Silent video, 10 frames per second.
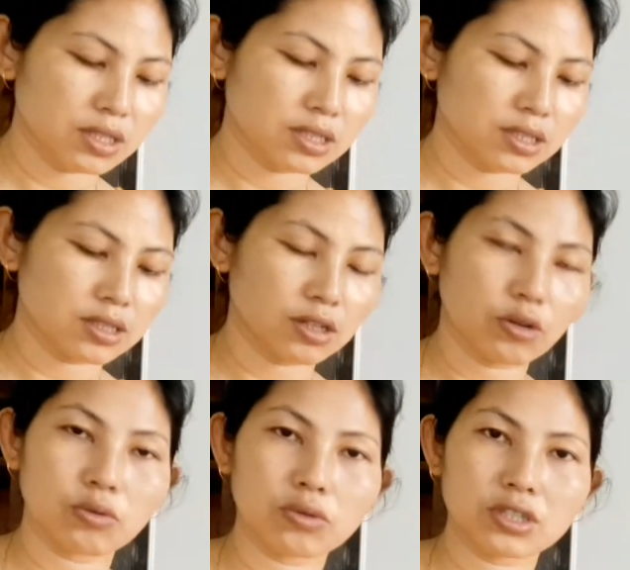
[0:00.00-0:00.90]
This is the
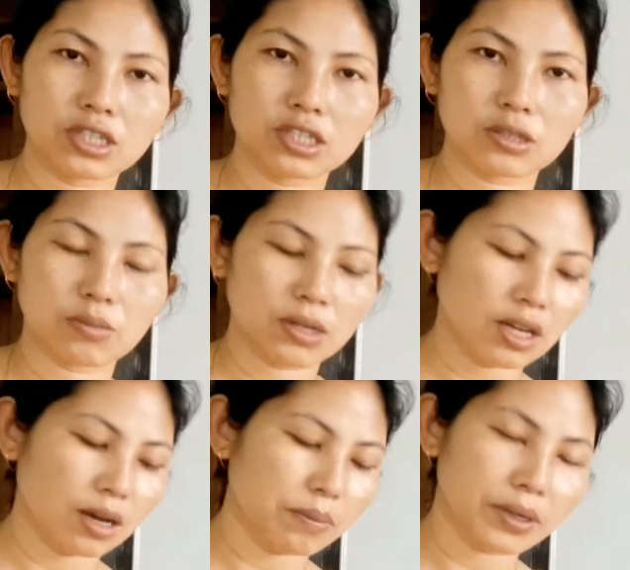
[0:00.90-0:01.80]
coarse
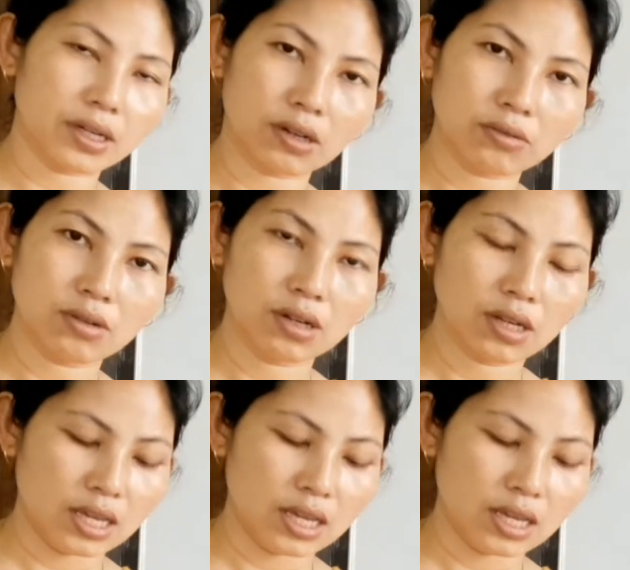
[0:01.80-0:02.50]
adjustment, up and down,